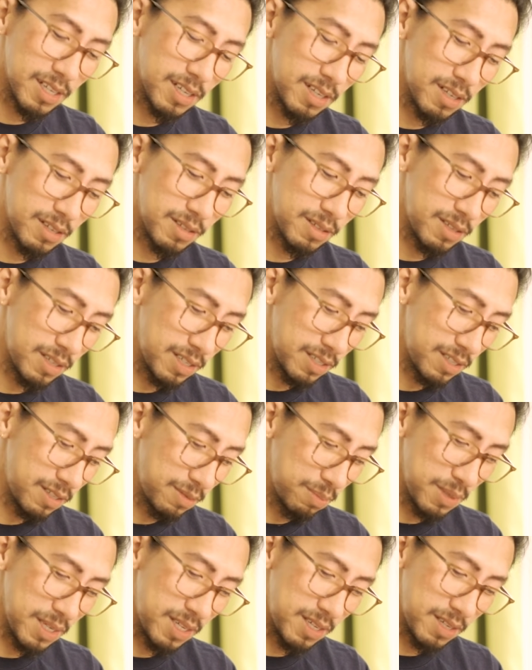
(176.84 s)
Okay, let's
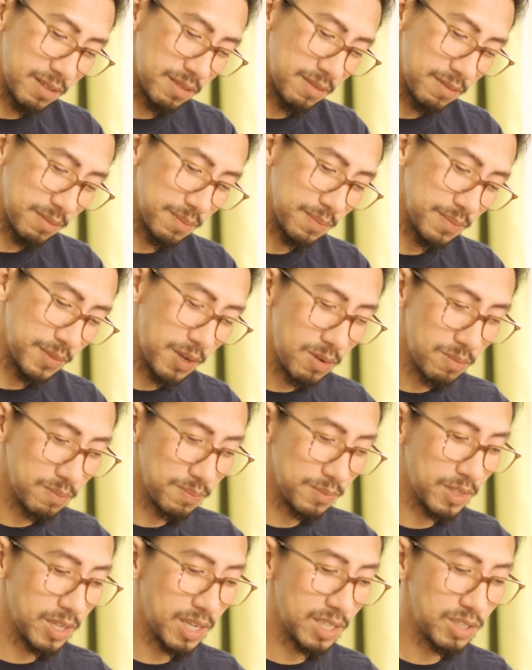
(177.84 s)
begin. Oh,
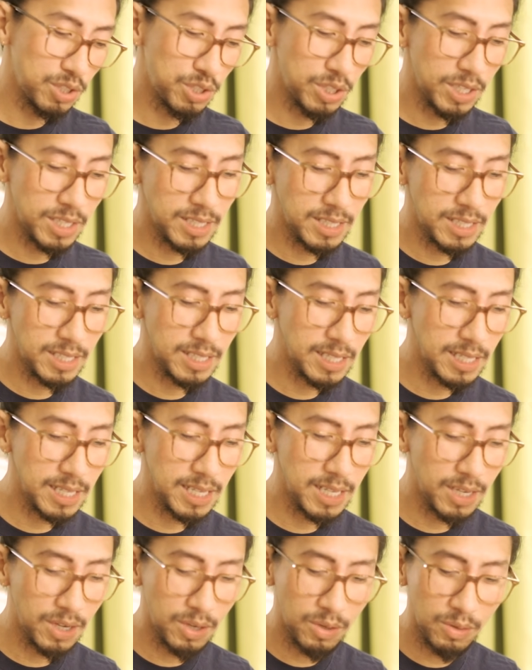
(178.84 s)
you got Justice
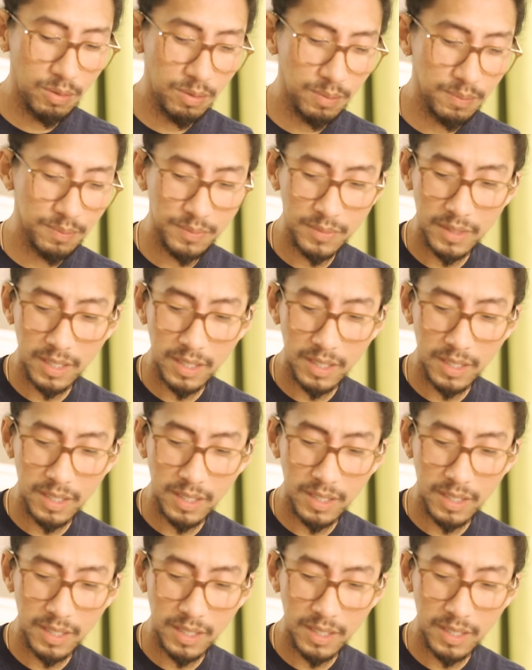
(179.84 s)
Leo.